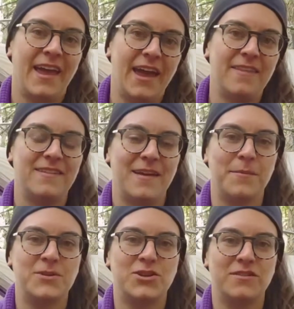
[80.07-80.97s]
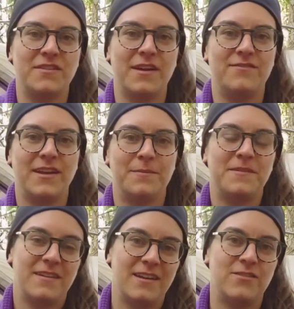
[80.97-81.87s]
and the temperatures have
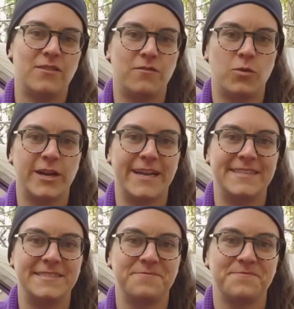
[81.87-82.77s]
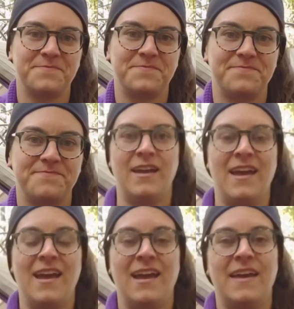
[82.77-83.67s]
dipped into the 40s.
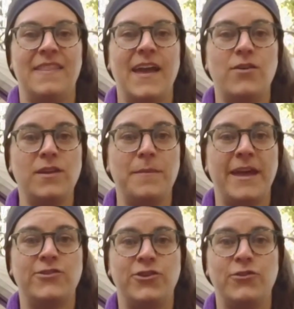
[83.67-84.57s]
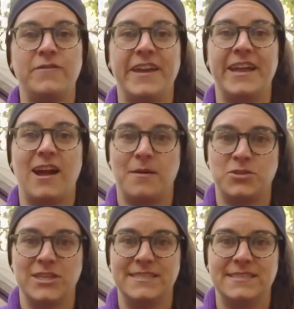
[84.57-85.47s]
They only make 2 vegan
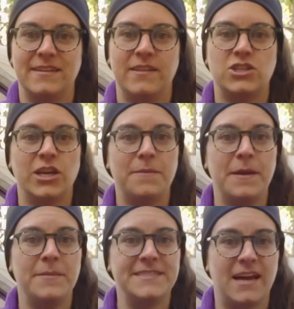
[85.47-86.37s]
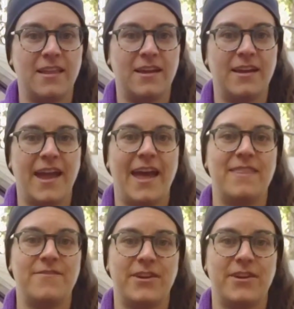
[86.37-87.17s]
options, the chickpea masala and the